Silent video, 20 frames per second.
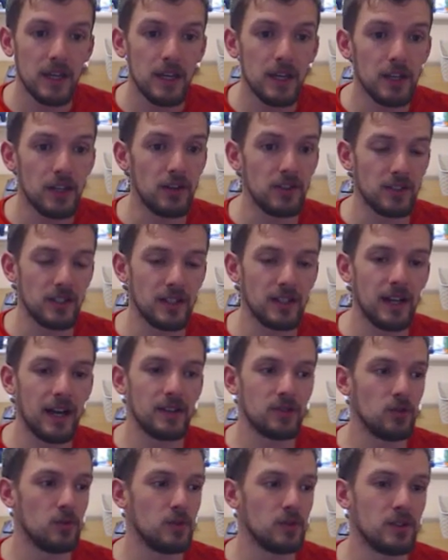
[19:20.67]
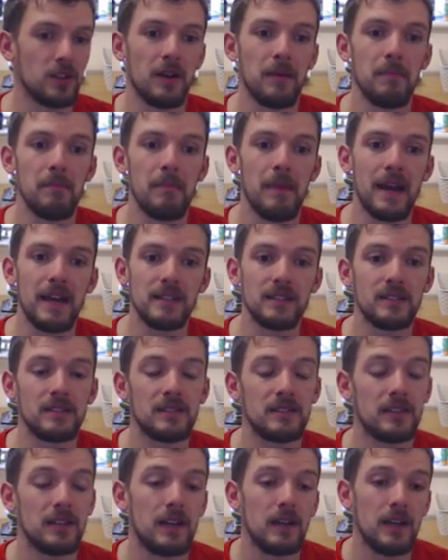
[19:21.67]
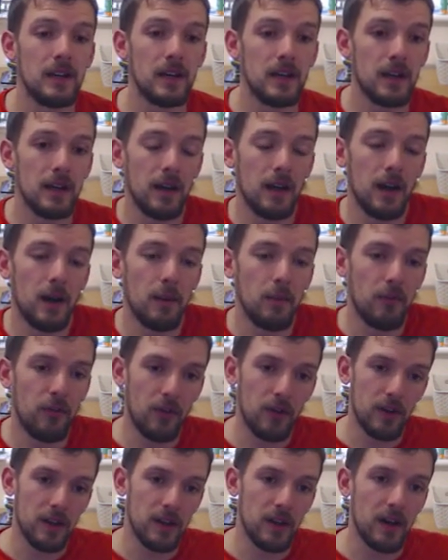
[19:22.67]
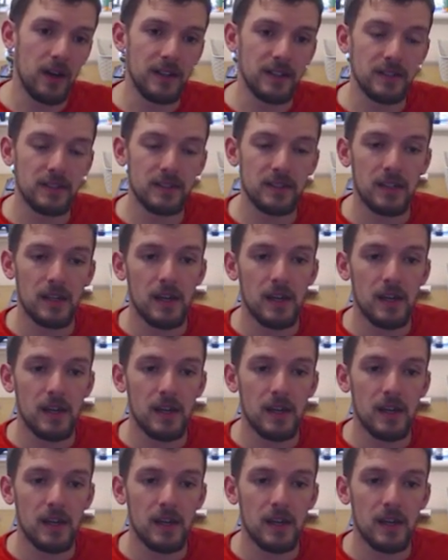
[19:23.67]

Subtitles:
using that as almost like a mace for a knight.